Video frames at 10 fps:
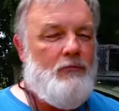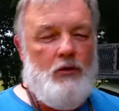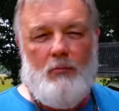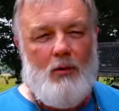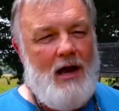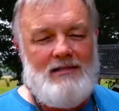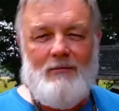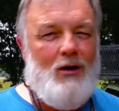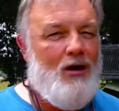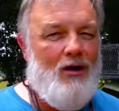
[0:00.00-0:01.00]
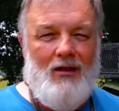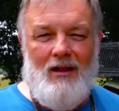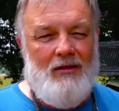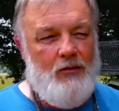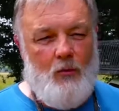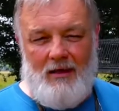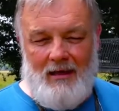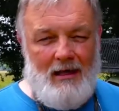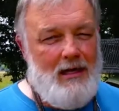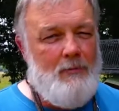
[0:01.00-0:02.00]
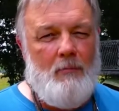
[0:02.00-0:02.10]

You price them all the way they need to